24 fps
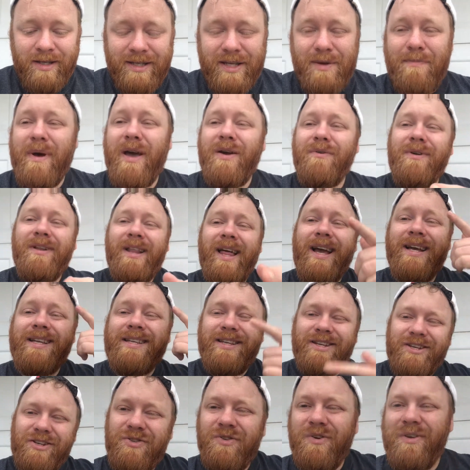sit back, relax,
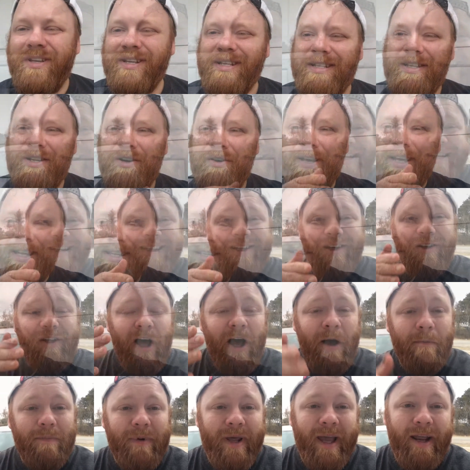and enjoy this. Just a little
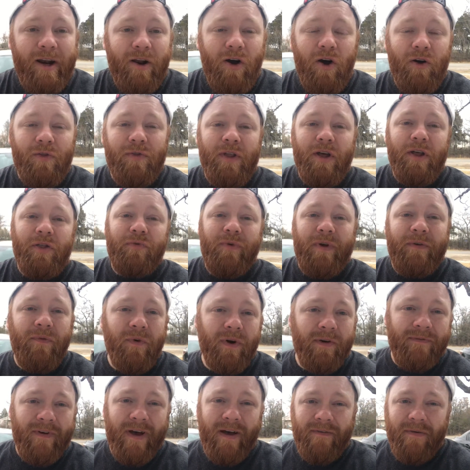update on the
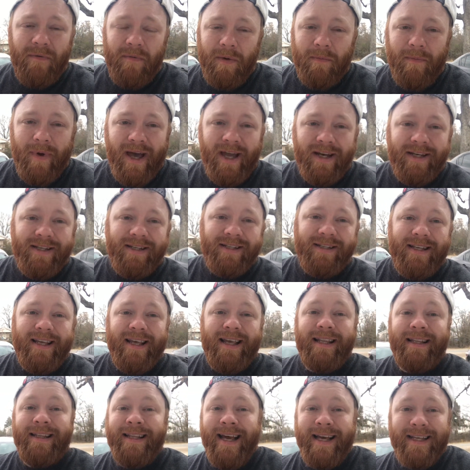345 Hemi badges.
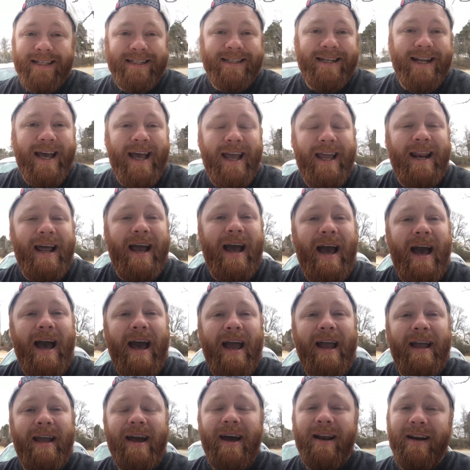Last night
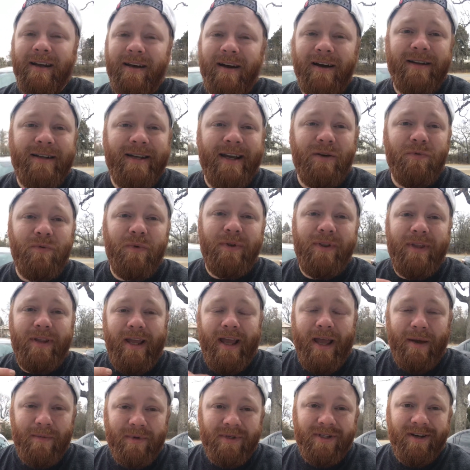I got in contact with
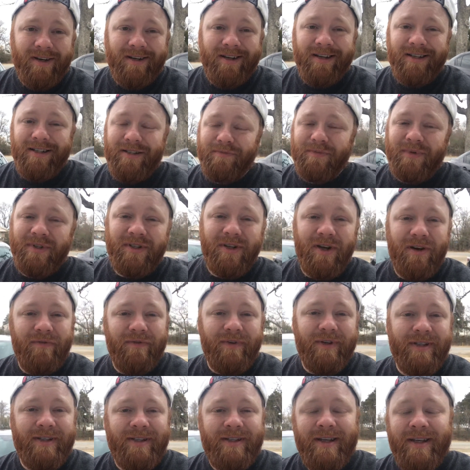Amazon customer
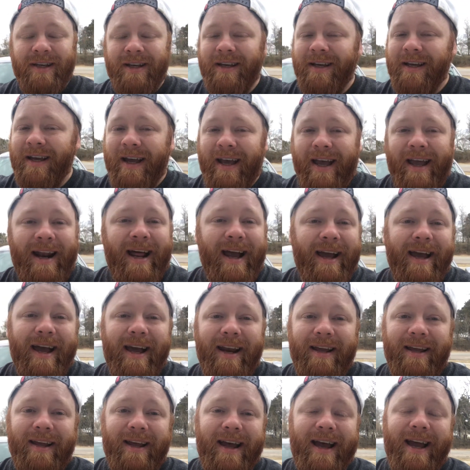service. and I
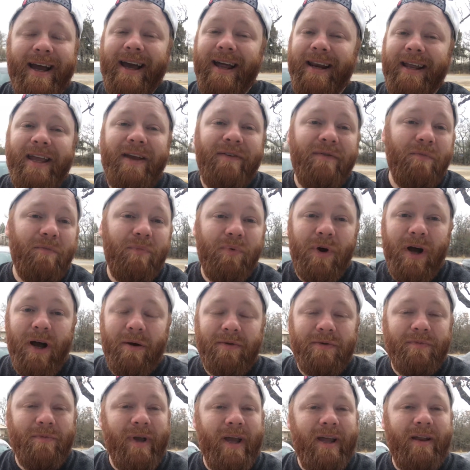gotta give them
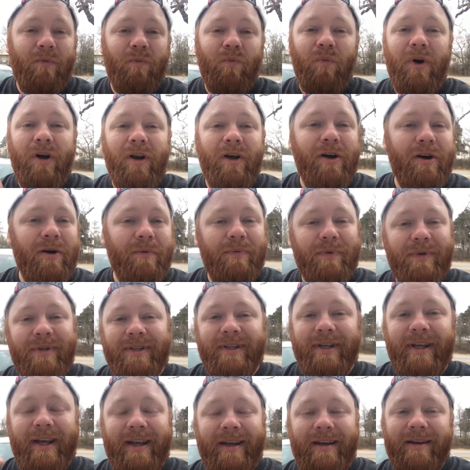props, man.
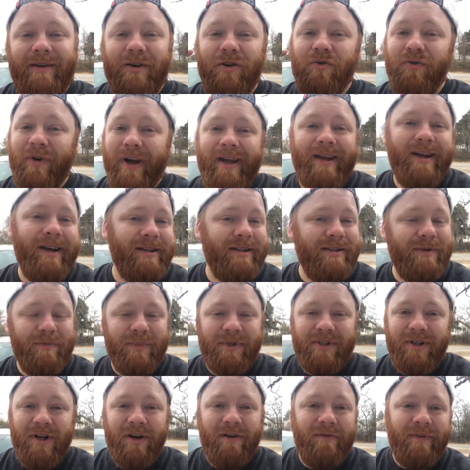100% great
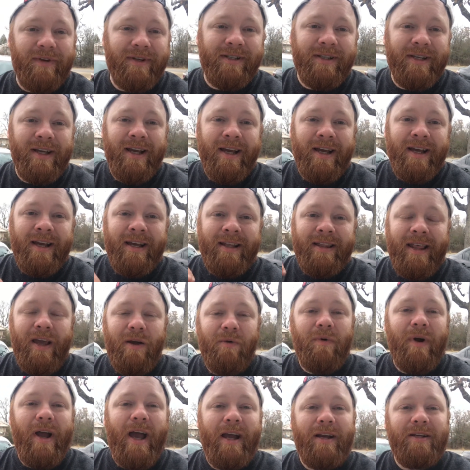customer service. They
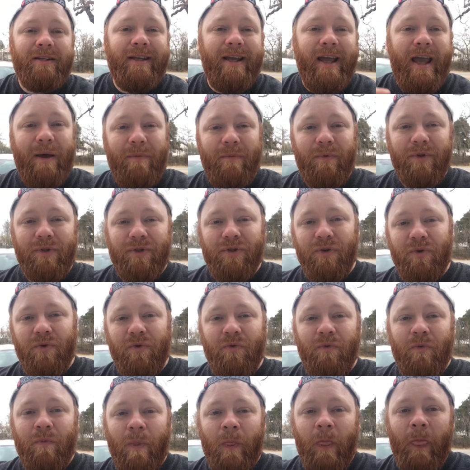were actually able
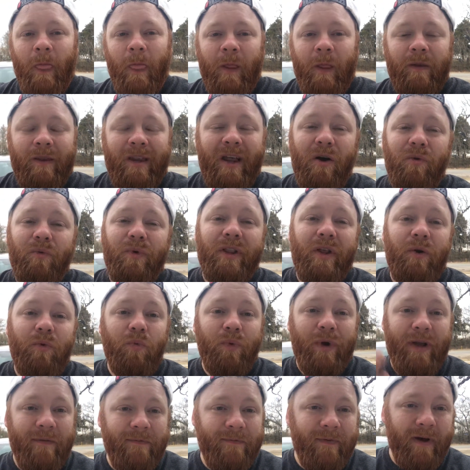to not really
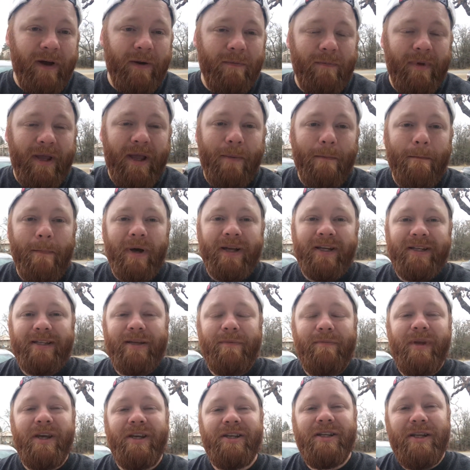refund me, but
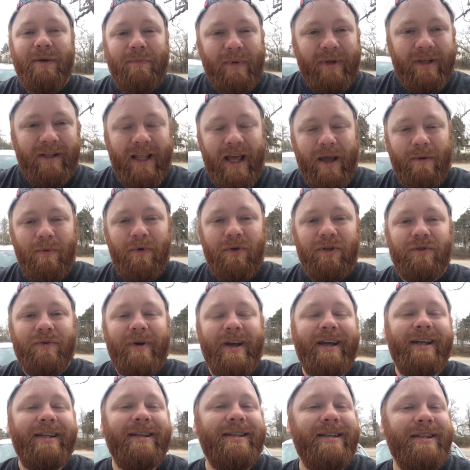send me a shipping label so
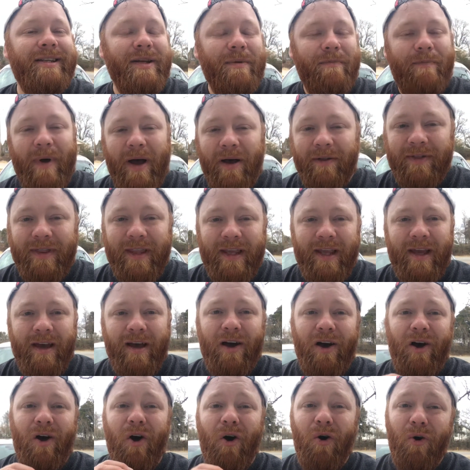I can ship out
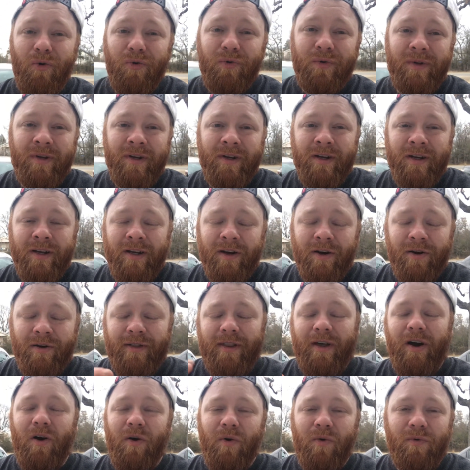the
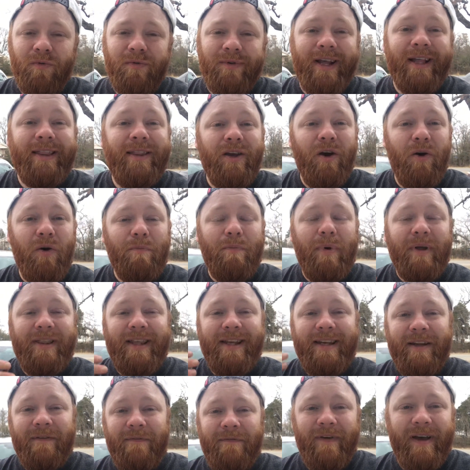
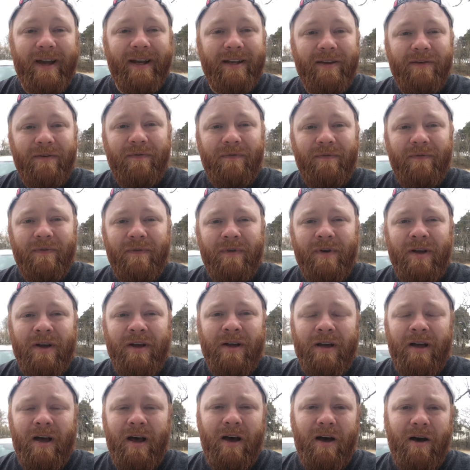the defective
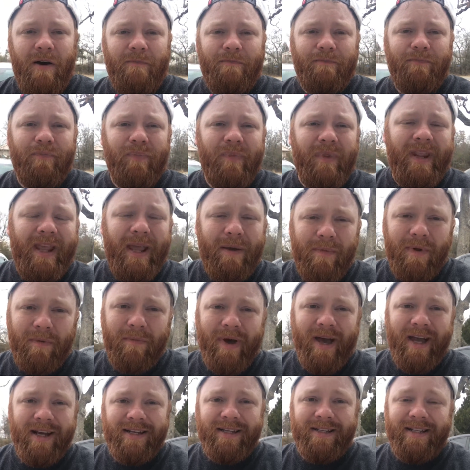Hemi
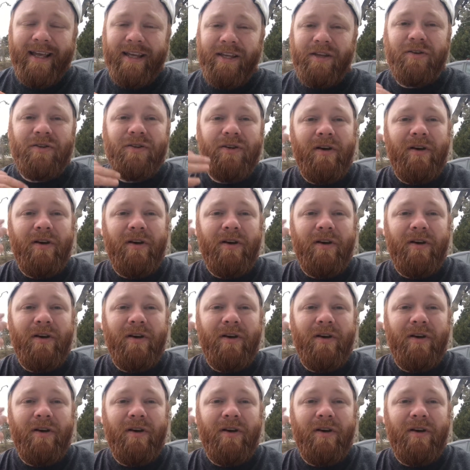badges like you